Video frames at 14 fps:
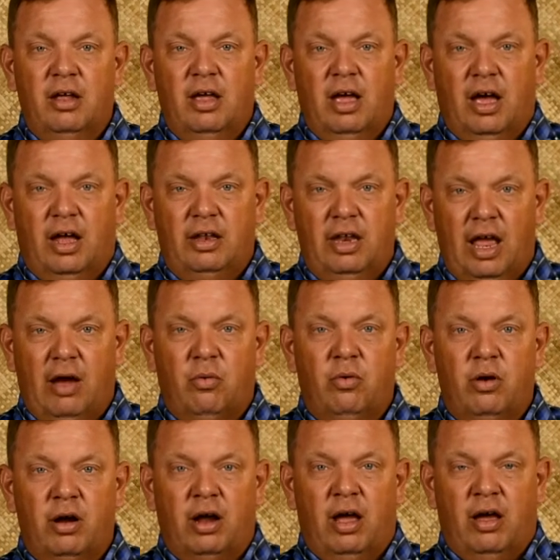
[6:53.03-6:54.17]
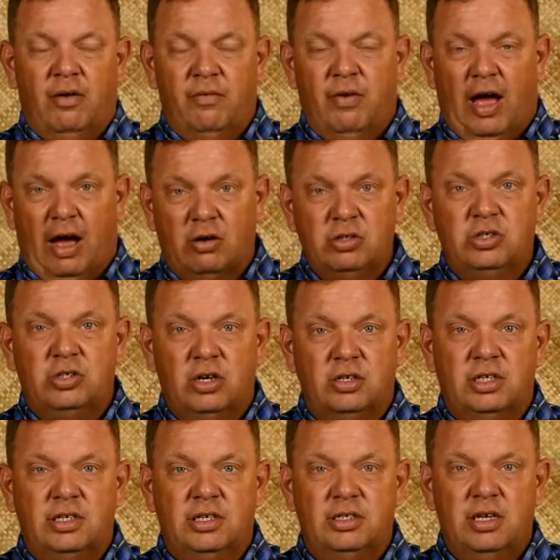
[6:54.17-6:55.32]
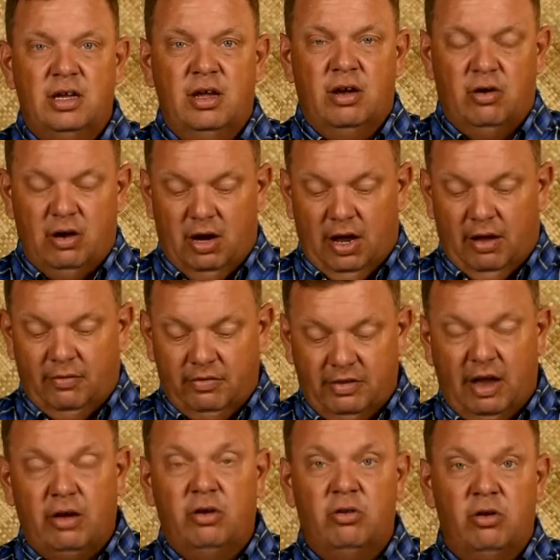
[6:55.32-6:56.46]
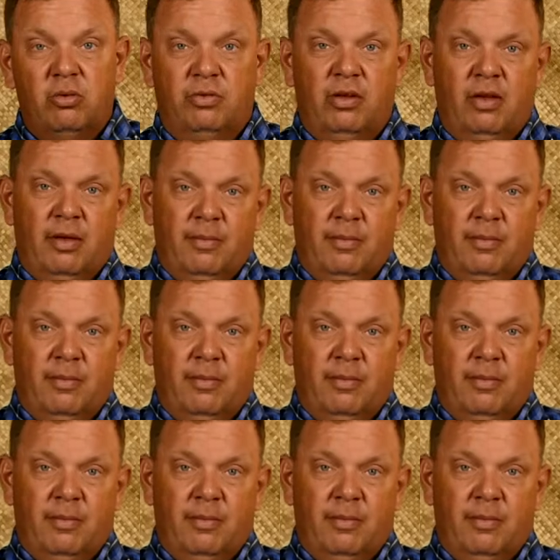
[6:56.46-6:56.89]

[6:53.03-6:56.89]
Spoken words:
a network of house churches, or of cell groups,